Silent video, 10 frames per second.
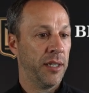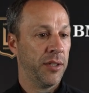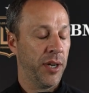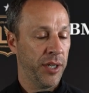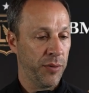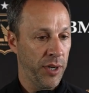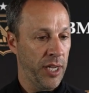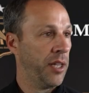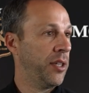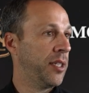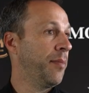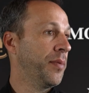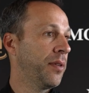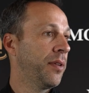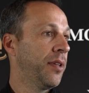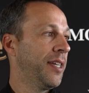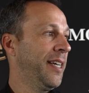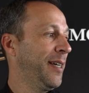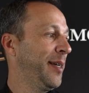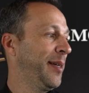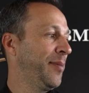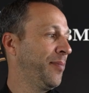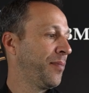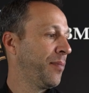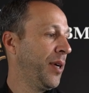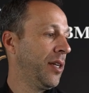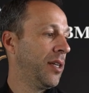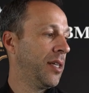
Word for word: sorry, 28 other teams. Um, but